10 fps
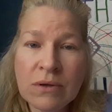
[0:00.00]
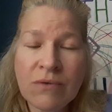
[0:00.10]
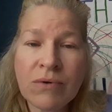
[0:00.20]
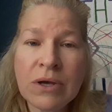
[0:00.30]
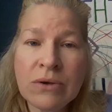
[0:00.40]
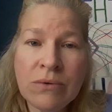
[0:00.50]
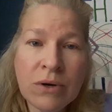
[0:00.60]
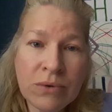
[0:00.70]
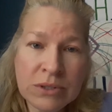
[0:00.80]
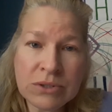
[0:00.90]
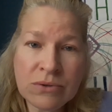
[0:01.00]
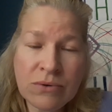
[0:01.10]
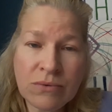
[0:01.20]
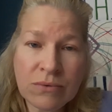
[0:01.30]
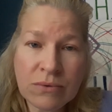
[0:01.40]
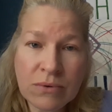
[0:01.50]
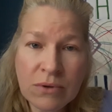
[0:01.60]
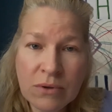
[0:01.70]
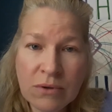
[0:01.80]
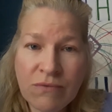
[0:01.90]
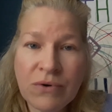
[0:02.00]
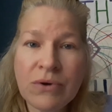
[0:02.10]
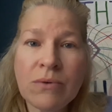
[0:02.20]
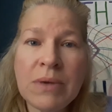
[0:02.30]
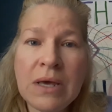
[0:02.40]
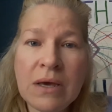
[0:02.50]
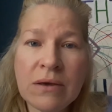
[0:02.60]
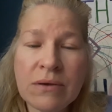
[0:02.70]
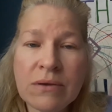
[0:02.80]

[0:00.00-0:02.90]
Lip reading: of what you know is true for your being?